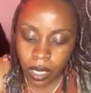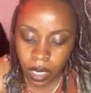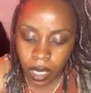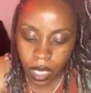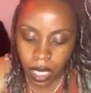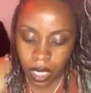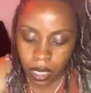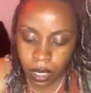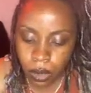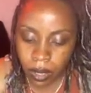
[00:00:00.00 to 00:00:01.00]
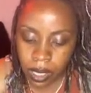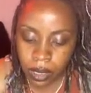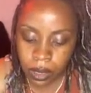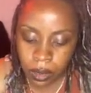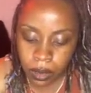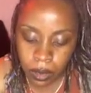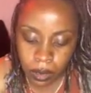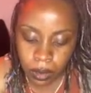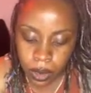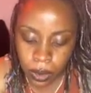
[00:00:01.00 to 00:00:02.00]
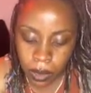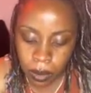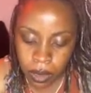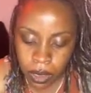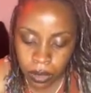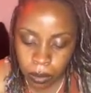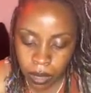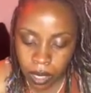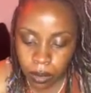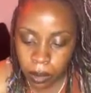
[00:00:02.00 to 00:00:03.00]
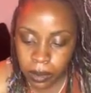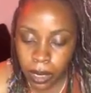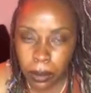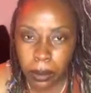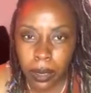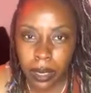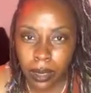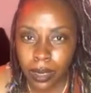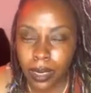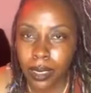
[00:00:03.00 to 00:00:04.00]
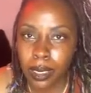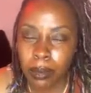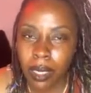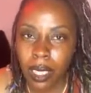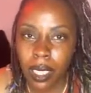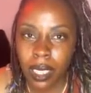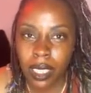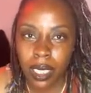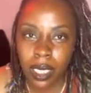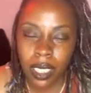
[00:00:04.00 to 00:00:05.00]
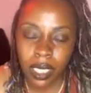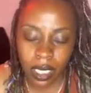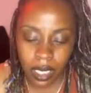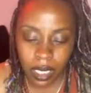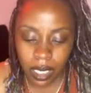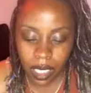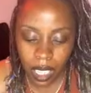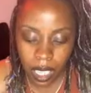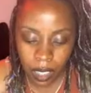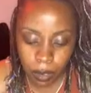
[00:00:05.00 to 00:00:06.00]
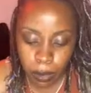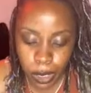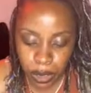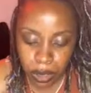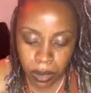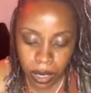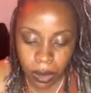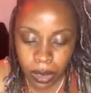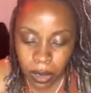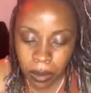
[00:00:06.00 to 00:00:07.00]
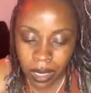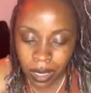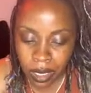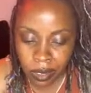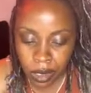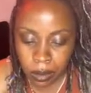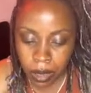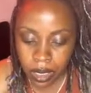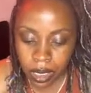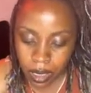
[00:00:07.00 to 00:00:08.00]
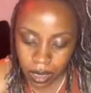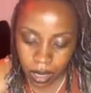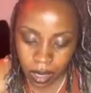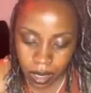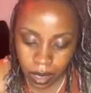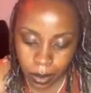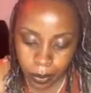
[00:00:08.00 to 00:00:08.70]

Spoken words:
and trying to stream on different platforms at once. Because I'm like, I haven't been showing my YouTube any love, just my TikTok.